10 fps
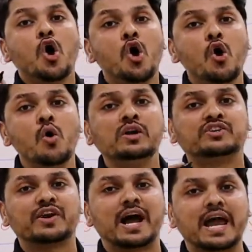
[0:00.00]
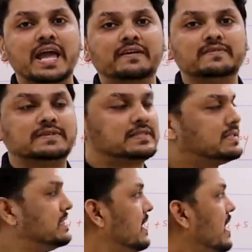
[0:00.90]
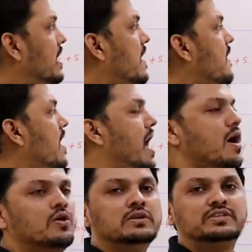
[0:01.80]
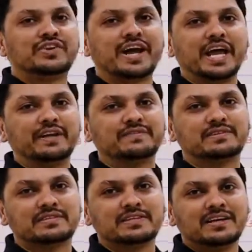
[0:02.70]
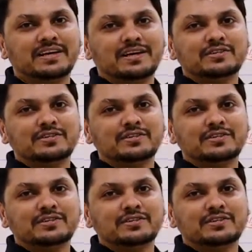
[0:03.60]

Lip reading: Who drives? Rahul drives.